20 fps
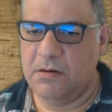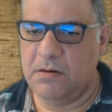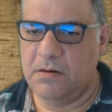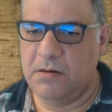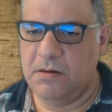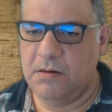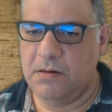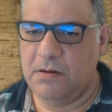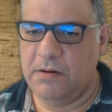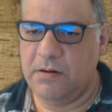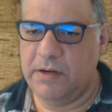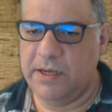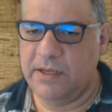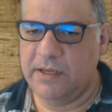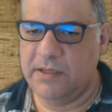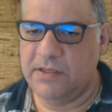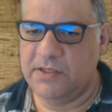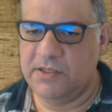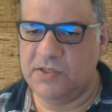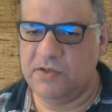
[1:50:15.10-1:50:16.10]
Alright,
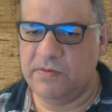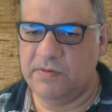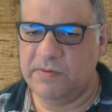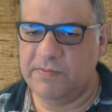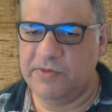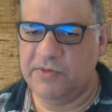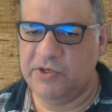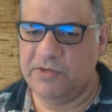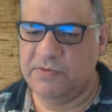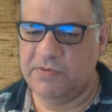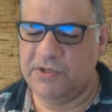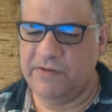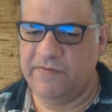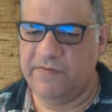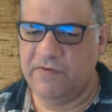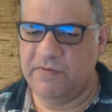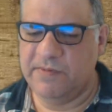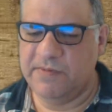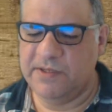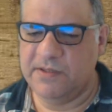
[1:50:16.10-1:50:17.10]
let's stop the bishop
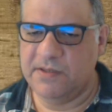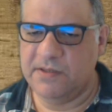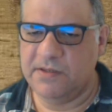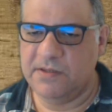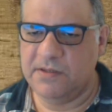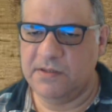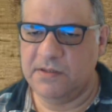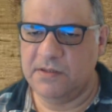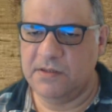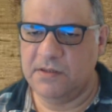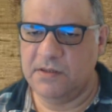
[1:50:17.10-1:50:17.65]
g4 business.